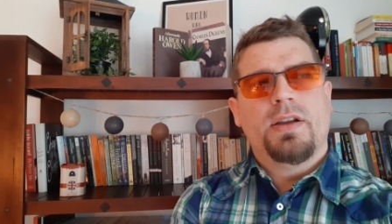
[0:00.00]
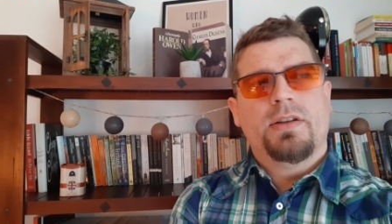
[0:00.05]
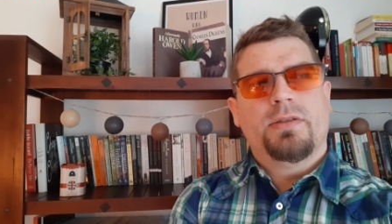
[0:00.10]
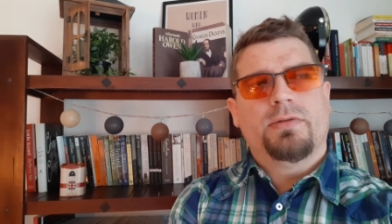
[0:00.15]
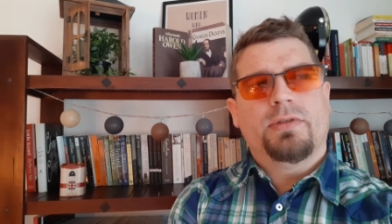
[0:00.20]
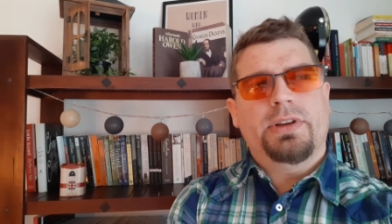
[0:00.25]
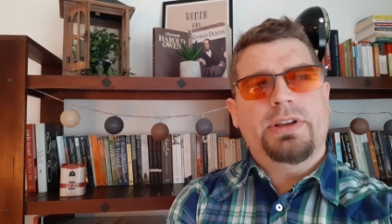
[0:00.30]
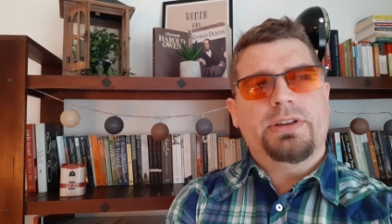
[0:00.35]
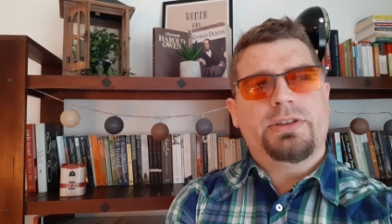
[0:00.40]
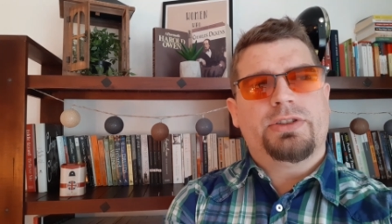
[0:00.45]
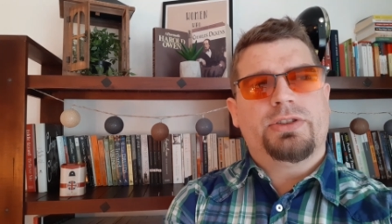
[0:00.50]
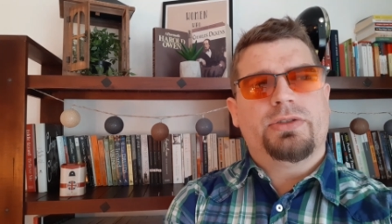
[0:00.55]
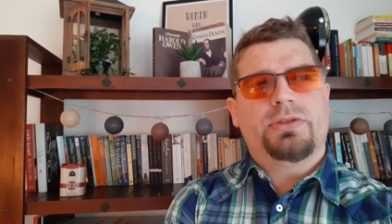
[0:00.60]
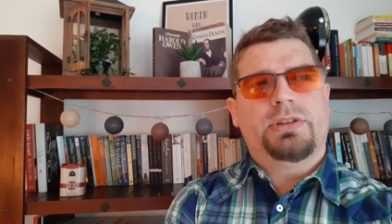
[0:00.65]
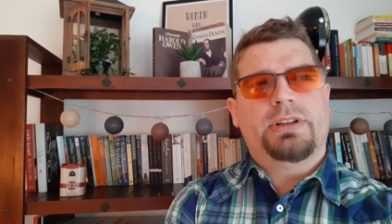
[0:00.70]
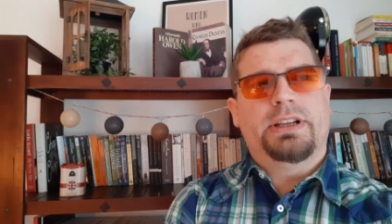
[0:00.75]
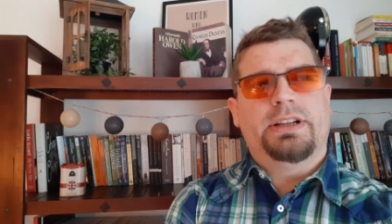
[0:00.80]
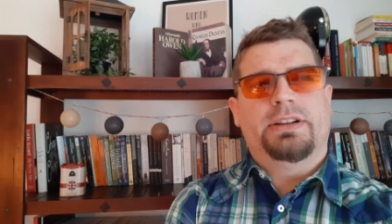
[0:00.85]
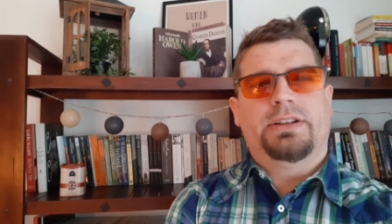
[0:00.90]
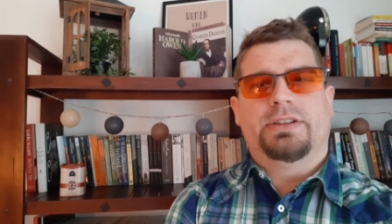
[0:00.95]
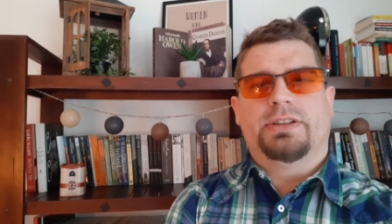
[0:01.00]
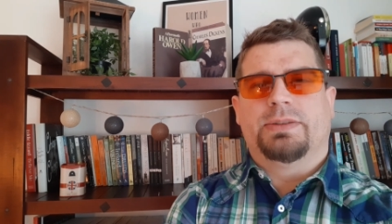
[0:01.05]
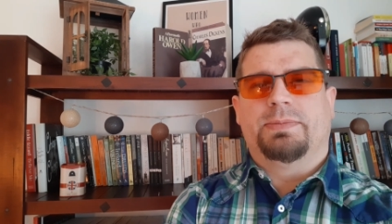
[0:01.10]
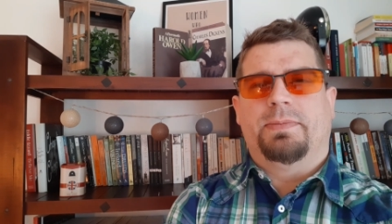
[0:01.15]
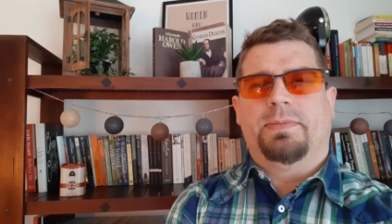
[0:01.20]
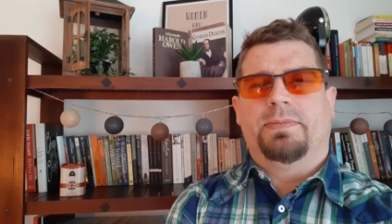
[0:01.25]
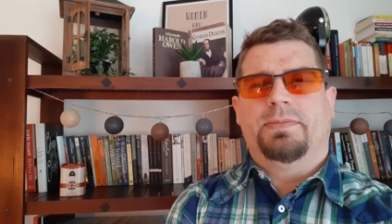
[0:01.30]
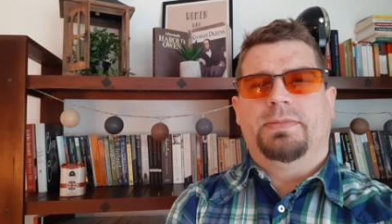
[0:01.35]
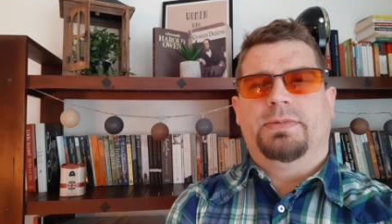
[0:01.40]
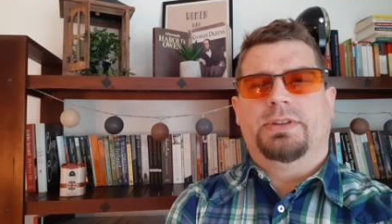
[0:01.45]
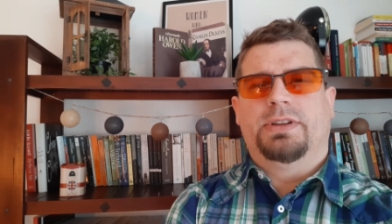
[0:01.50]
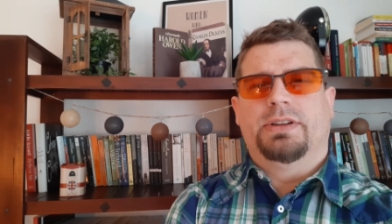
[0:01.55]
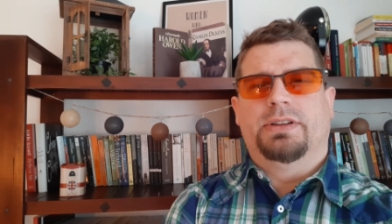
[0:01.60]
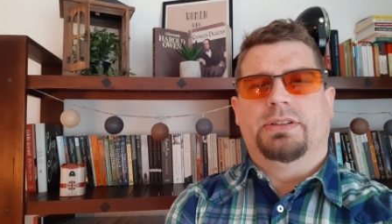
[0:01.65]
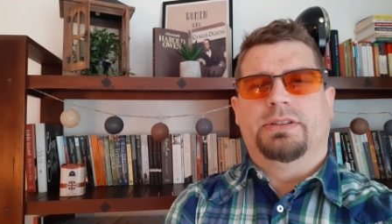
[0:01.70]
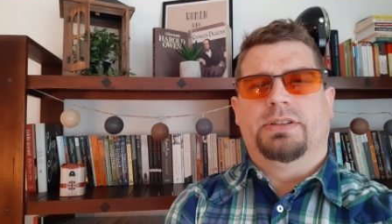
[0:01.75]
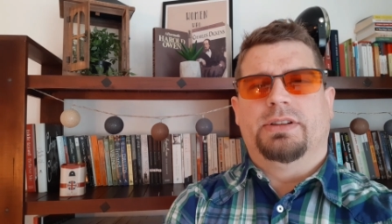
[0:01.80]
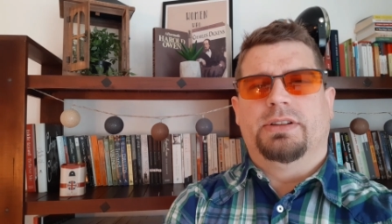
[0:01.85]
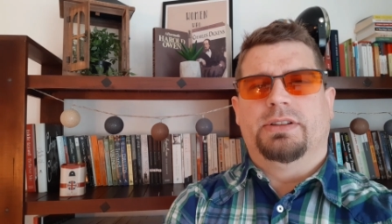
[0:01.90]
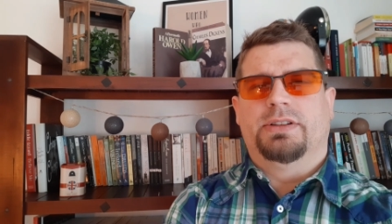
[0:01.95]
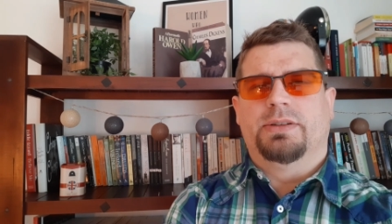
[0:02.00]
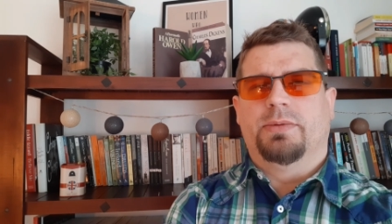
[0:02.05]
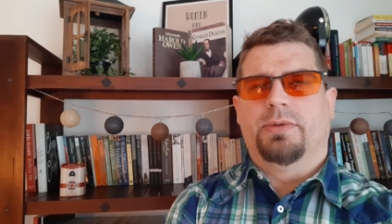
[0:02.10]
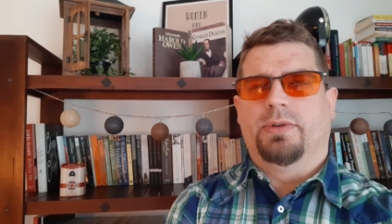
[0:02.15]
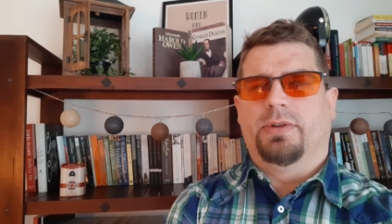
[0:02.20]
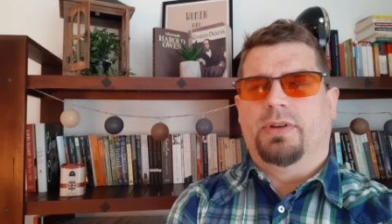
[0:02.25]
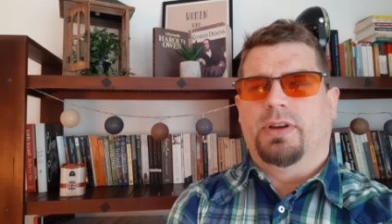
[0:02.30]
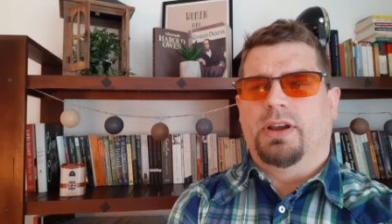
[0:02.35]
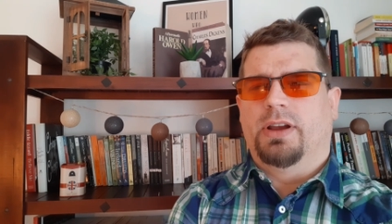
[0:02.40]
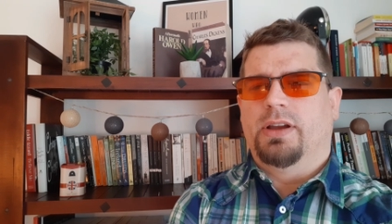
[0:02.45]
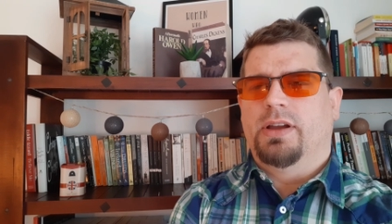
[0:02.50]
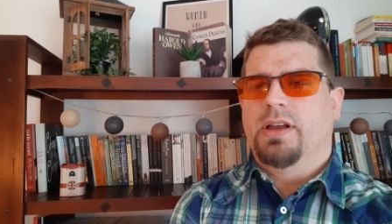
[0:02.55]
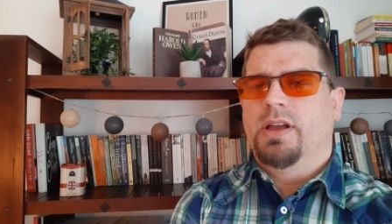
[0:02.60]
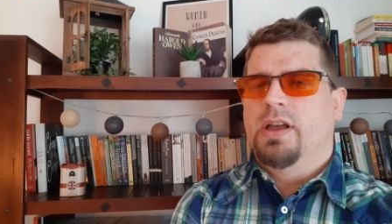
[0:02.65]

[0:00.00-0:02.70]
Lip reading: Write a short letter to Maria,